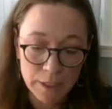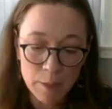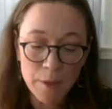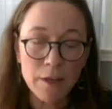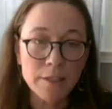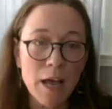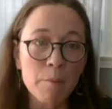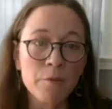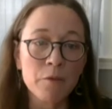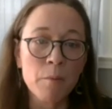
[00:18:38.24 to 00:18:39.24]
Keeping on
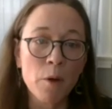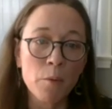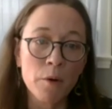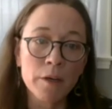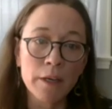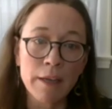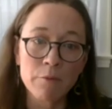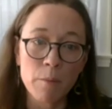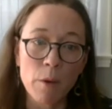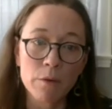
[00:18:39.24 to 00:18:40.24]
top of remote work
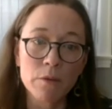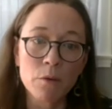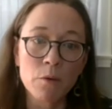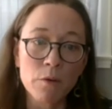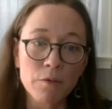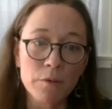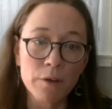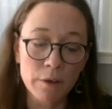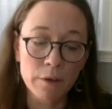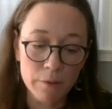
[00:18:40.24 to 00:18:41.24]
and remote school
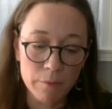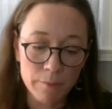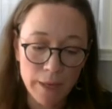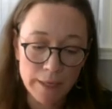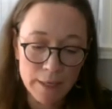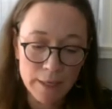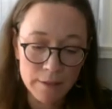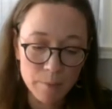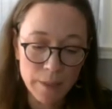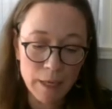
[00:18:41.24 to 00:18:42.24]
for my
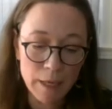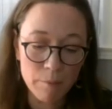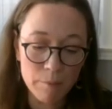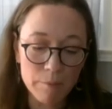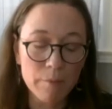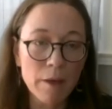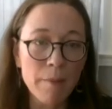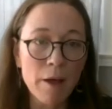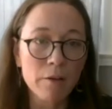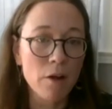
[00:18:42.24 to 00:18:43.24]
kids became
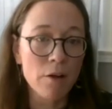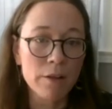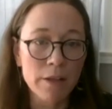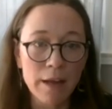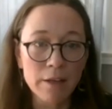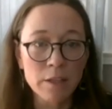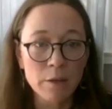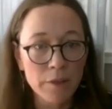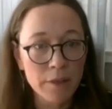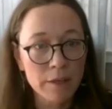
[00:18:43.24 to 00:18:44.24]
about all that I could
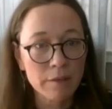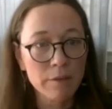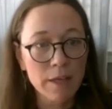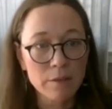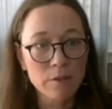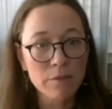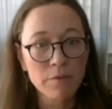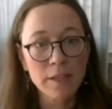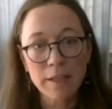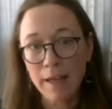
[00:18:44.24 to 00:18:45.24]
deal with, and that's the
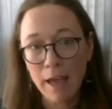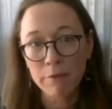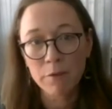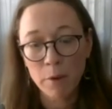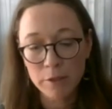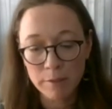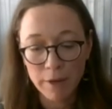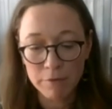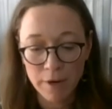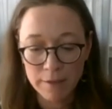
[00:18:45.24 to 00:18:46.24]
feeling I had for most of
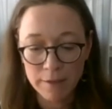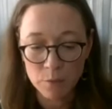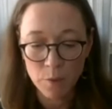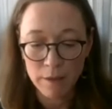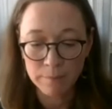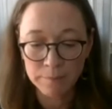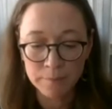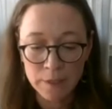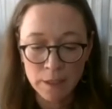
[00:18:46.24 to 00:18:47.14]
my friends as well.